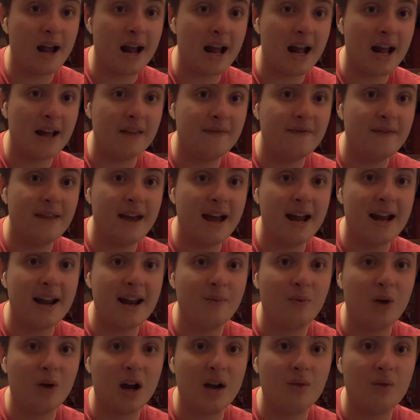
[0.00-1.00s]
And
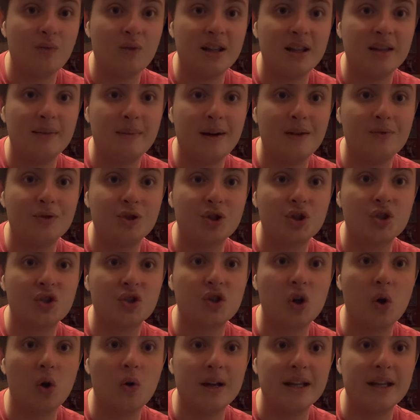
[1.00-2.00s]
then when I read them, I was just
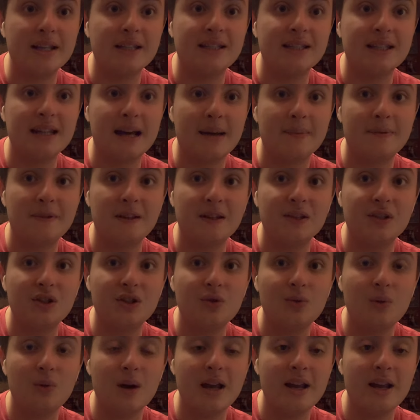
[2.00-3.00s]
so in depth
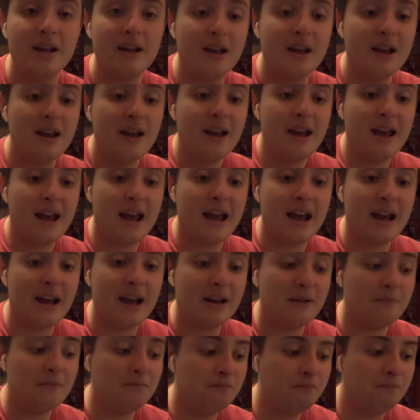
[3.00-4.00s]
into it,
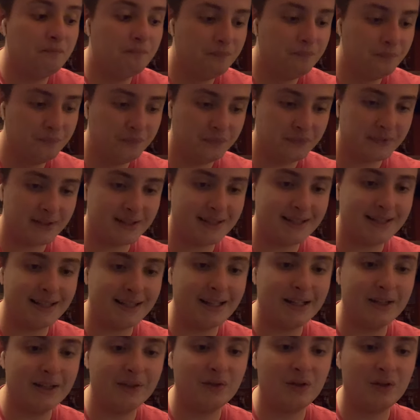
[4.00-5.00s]
and
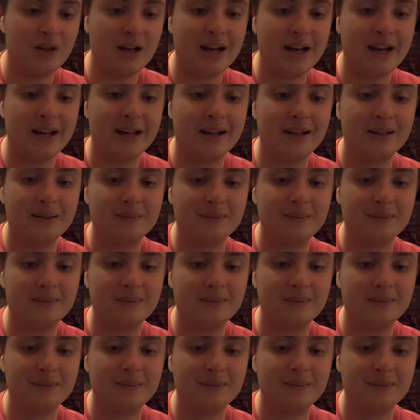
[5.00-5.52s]
seeing like,